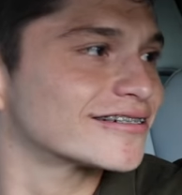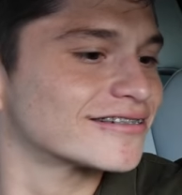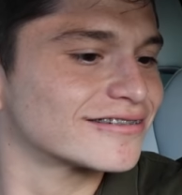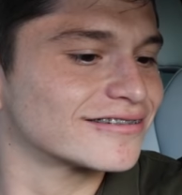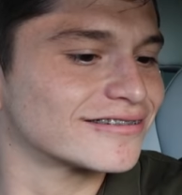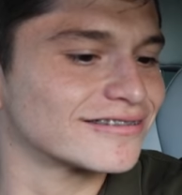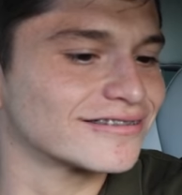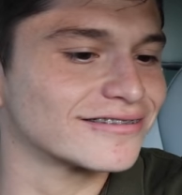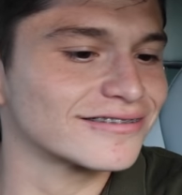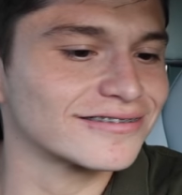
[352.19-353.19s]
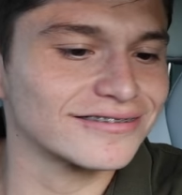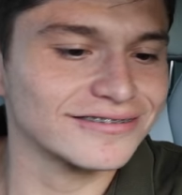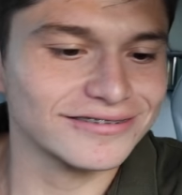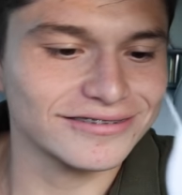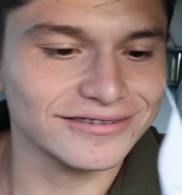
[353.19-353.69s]

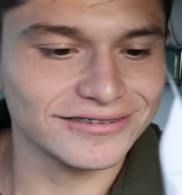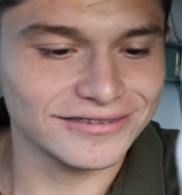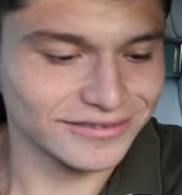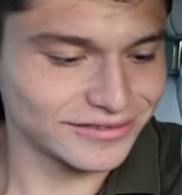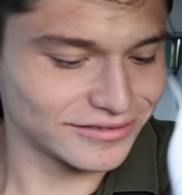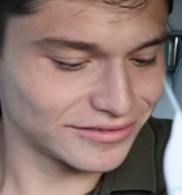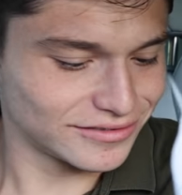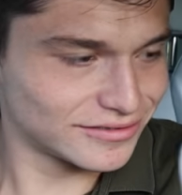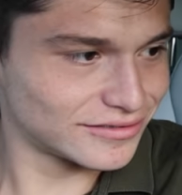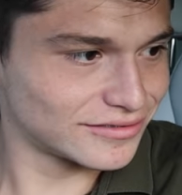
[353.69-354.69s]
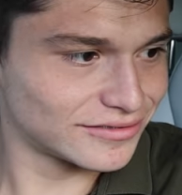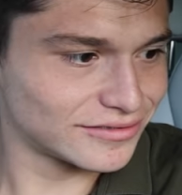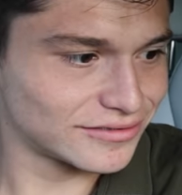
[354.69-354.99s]
[no speech]